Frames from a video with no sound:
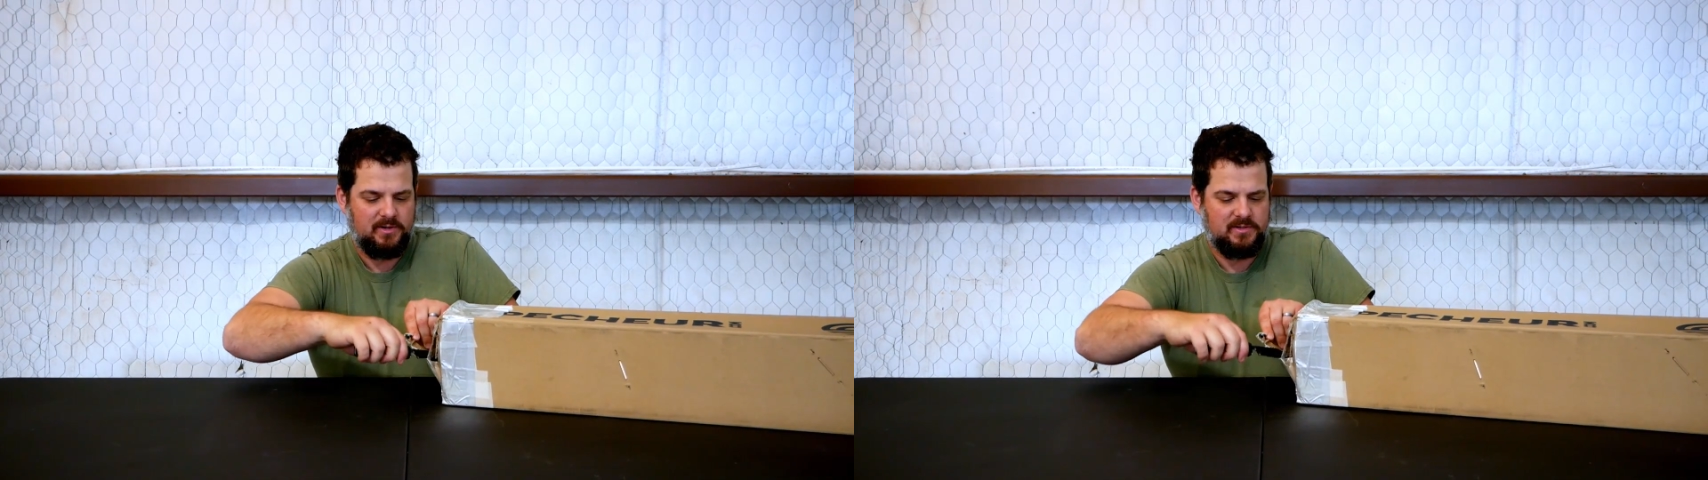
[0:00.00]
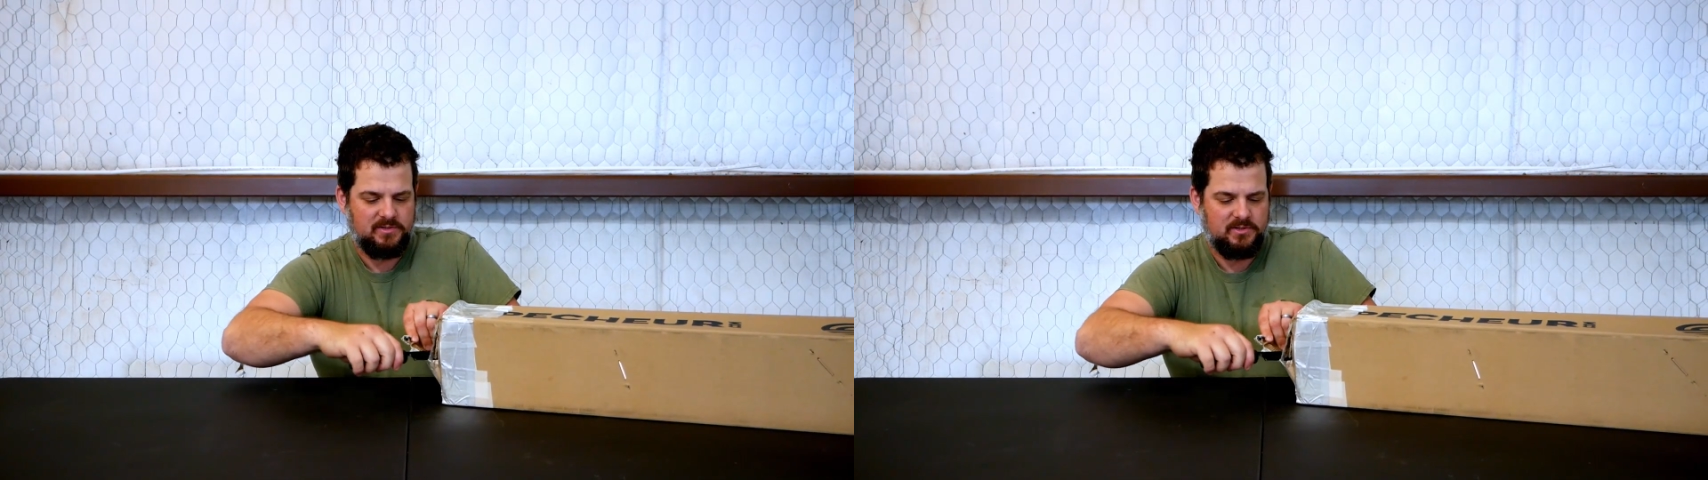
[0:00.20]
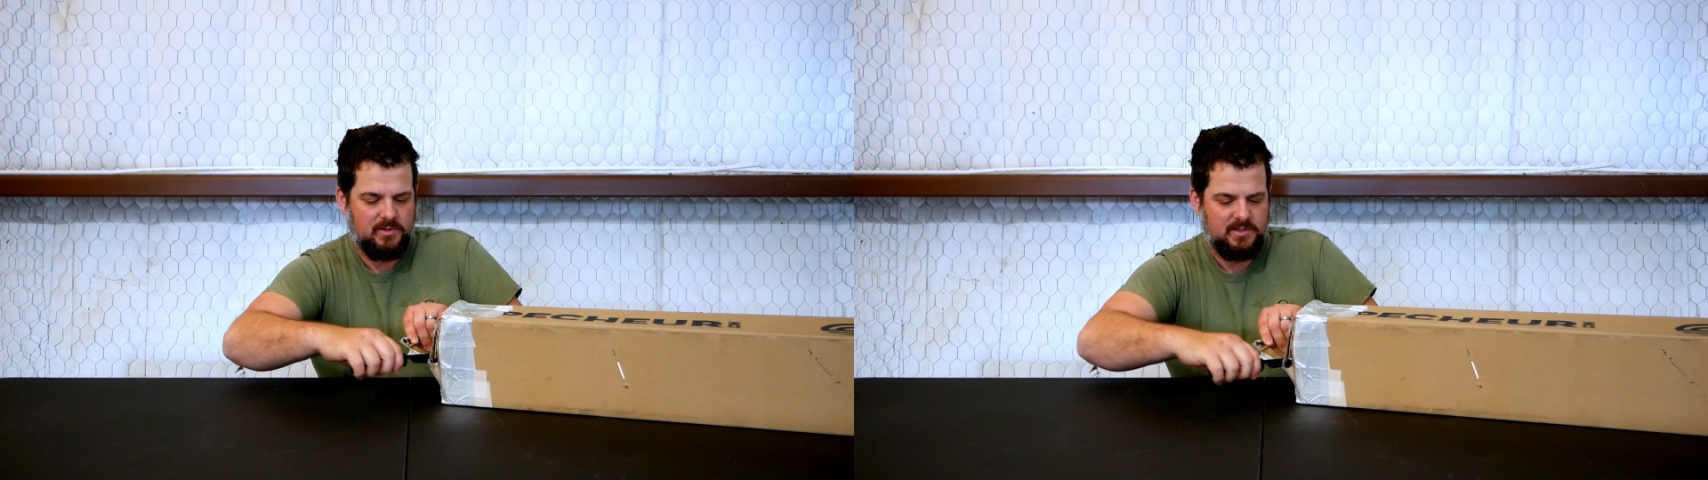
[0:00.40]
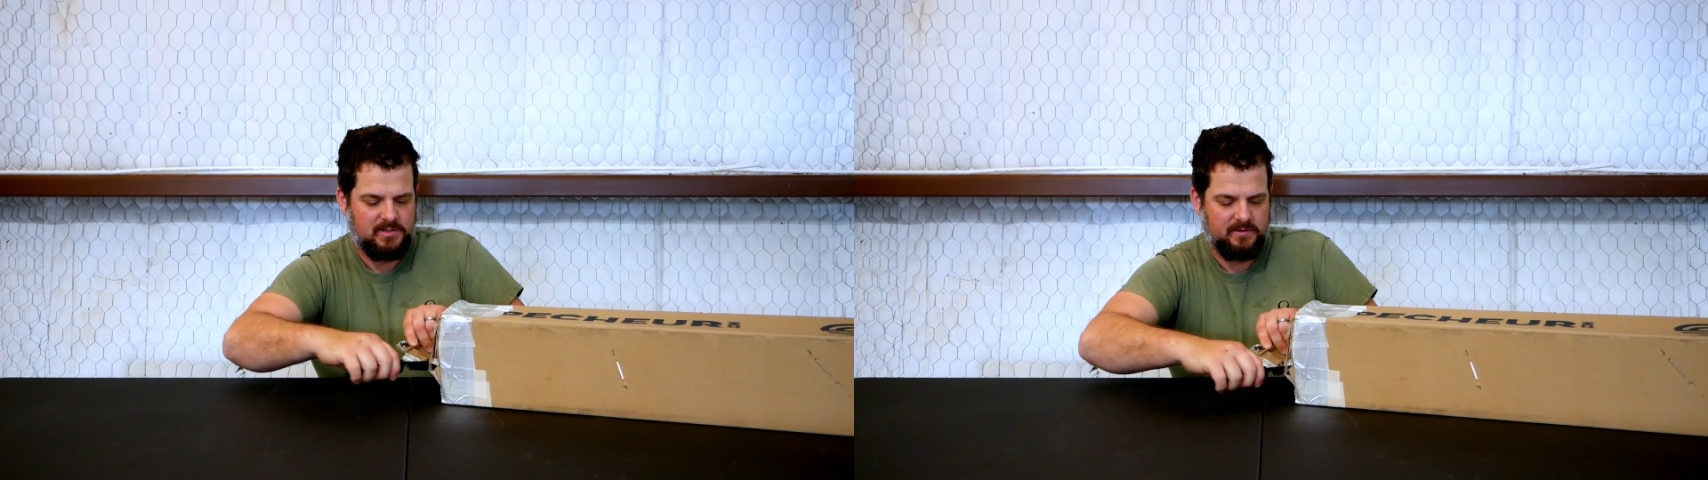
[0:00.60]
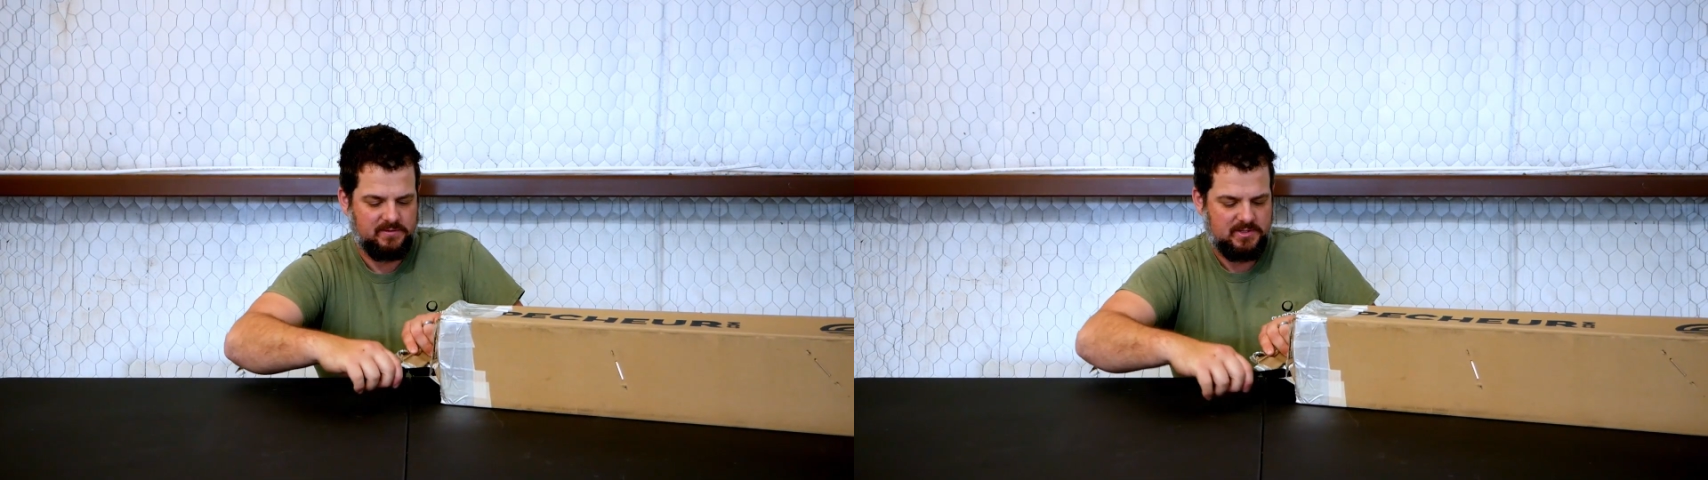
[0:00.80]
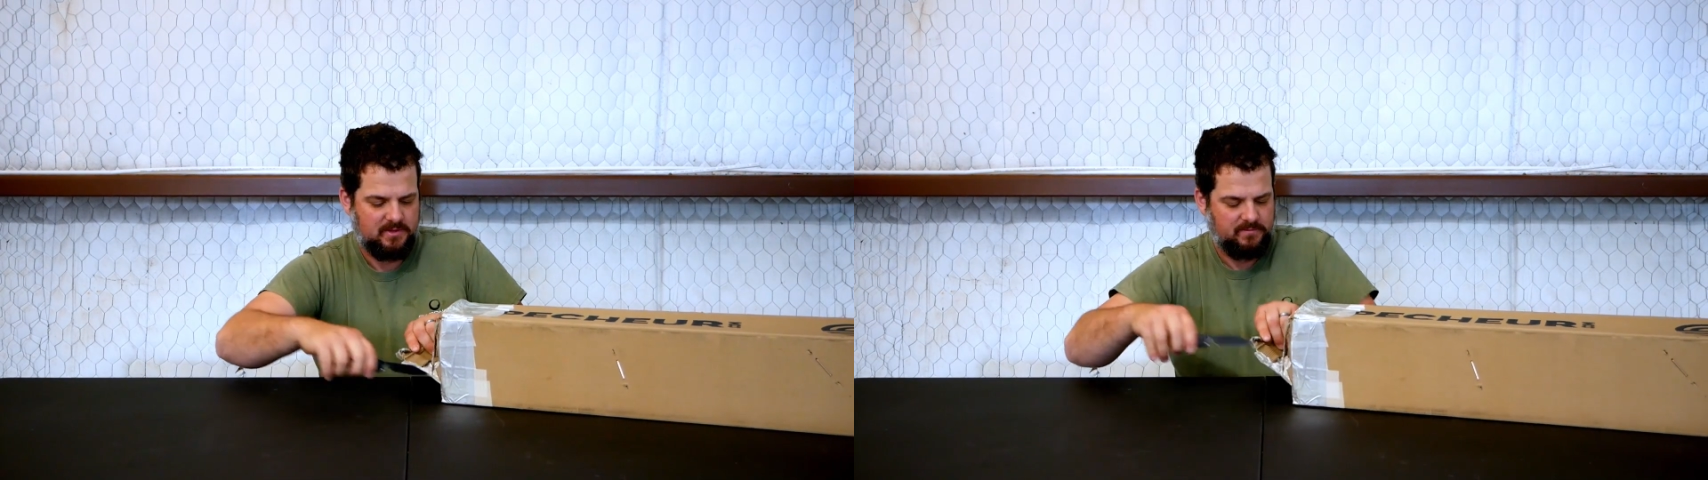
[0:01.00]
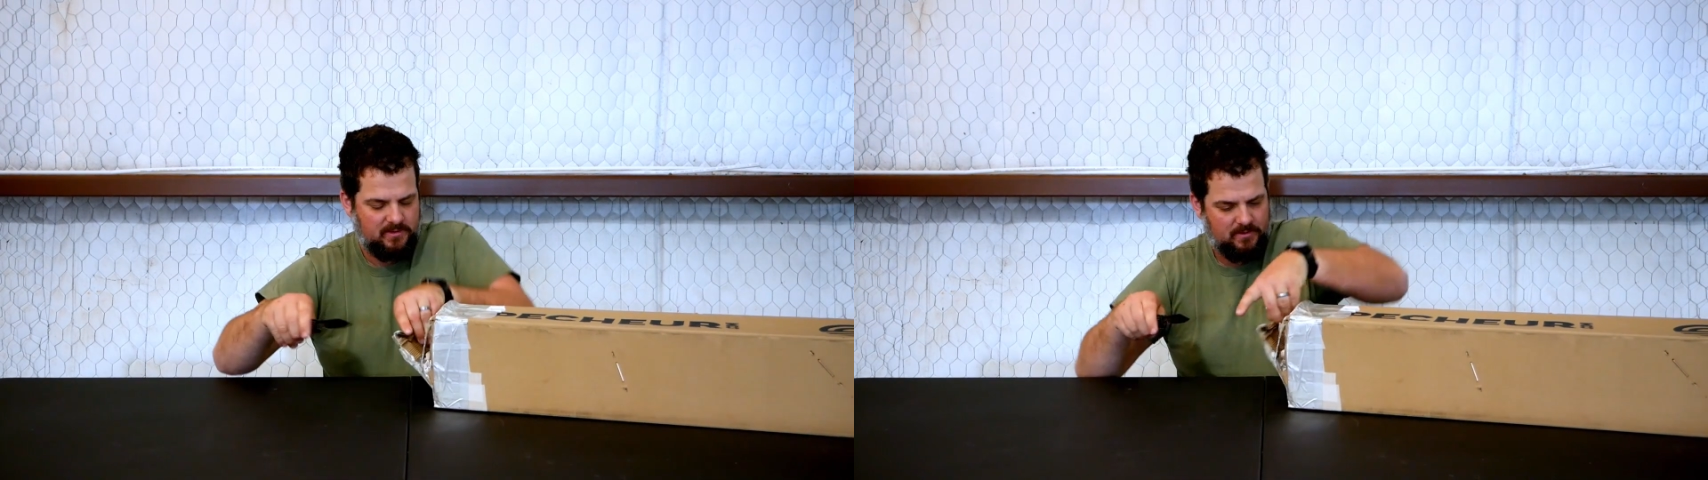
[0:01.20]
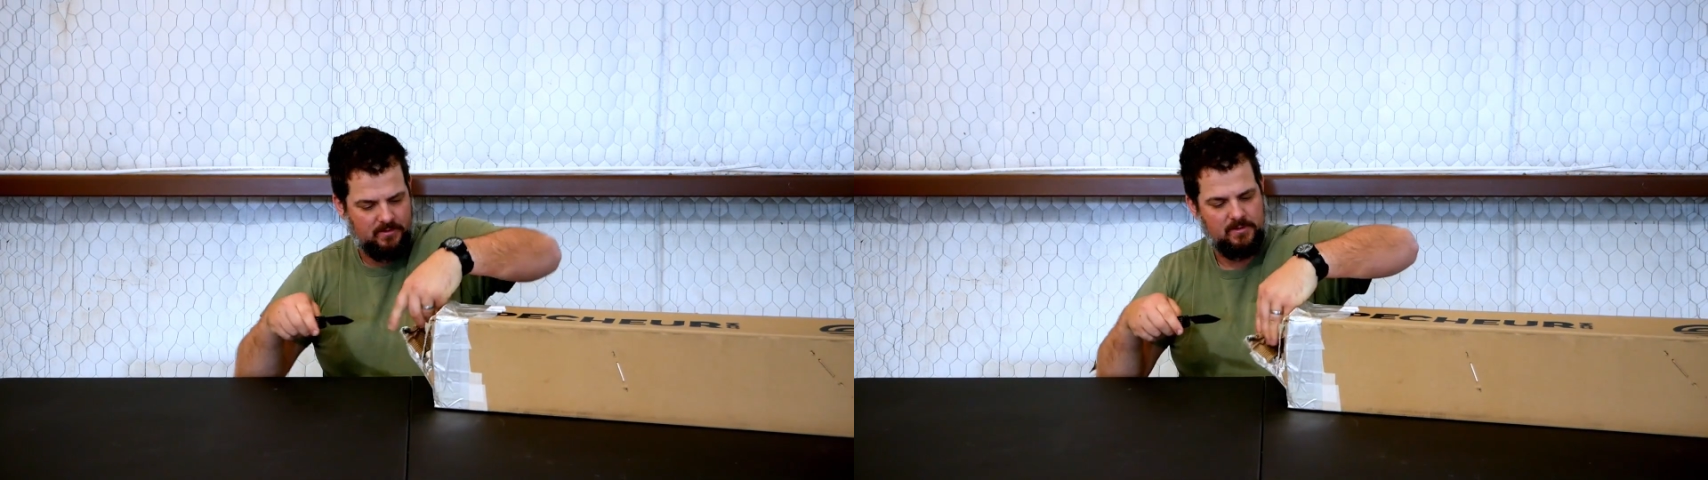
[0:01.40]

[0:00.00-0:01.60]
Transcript: is quite tough stuff here.